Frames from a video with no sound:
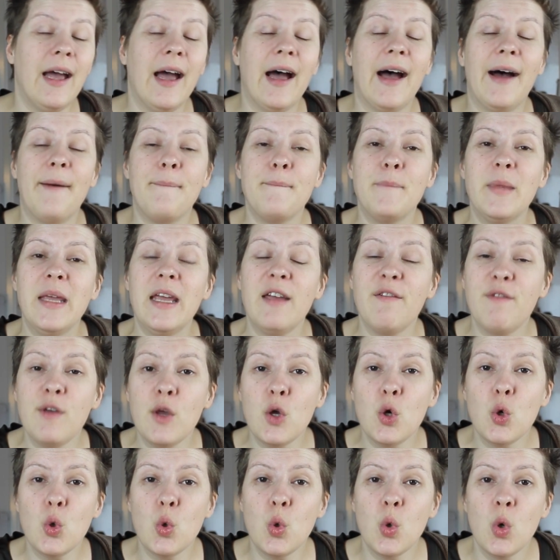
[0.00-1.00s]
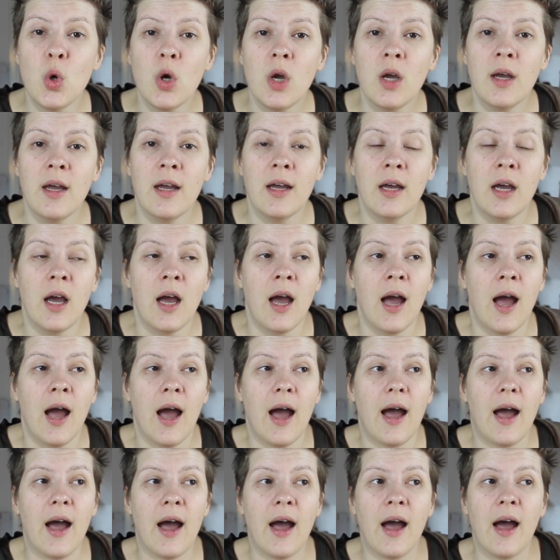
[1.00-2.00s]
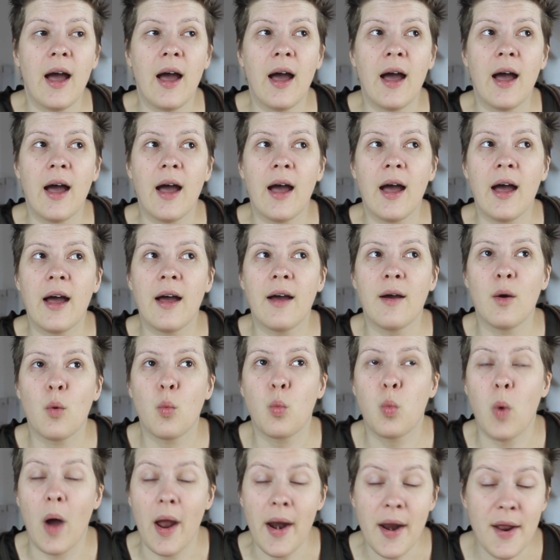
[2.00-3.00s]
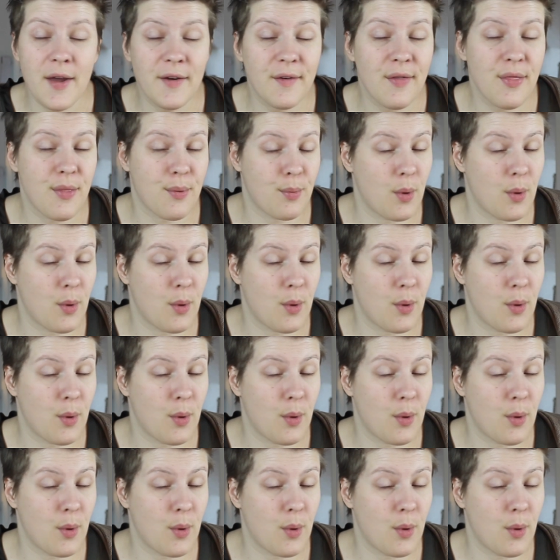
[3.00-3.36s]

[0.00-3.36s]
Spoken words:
If you want to